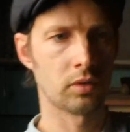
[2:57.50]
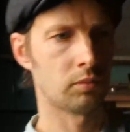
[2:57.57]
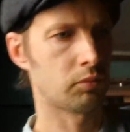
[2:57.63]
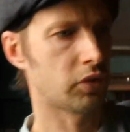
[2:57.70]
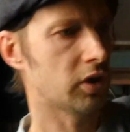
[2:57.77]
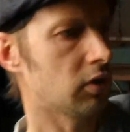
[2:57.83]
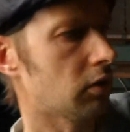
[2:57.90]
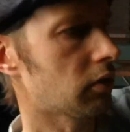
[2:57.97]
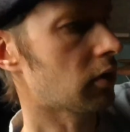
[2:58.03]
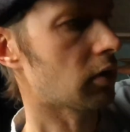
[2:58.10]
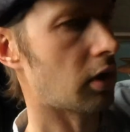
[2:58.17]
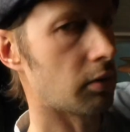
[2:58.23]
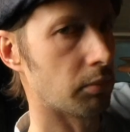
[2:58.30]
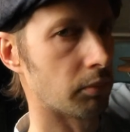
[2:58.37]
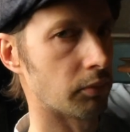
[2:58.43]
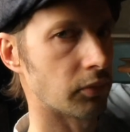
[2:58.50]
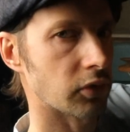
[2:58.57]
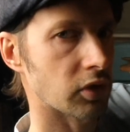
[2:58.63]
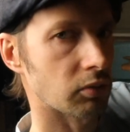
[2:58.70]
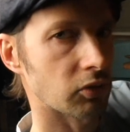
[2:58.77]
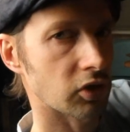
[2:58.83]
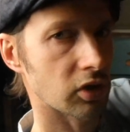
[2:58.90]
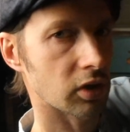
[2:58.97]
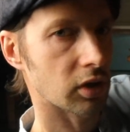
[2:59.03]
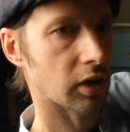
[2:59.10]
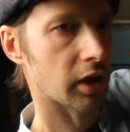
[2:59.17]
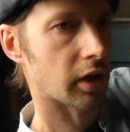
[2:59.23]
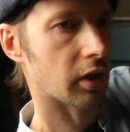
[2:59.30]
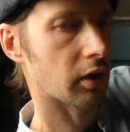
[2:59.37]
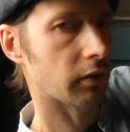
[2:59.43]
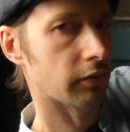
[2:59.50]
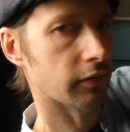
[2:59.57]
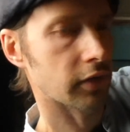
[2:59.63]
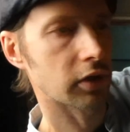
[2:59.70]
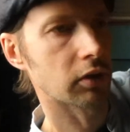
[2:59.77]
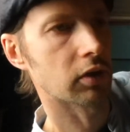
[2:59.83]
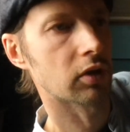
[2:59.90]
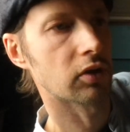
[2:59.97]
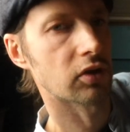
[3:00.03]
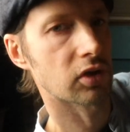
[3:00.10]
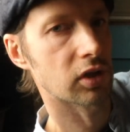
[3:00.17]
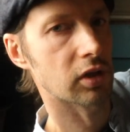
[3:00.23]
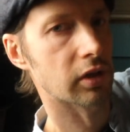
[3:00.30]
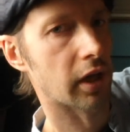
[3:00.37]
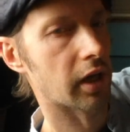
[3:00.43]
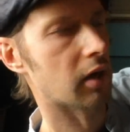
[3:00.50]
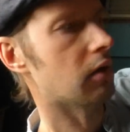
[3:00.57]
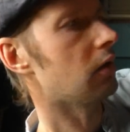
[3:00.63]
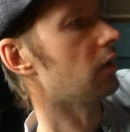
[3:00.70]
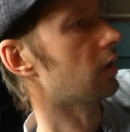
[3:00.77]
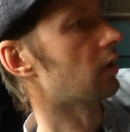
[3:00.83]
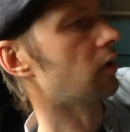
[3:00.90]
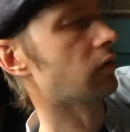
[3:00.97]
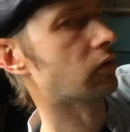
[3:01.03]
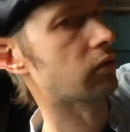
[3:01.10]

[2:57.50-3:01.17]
bring the thumbs. I'm just going to get, hopefully you can see that. Oh, I can't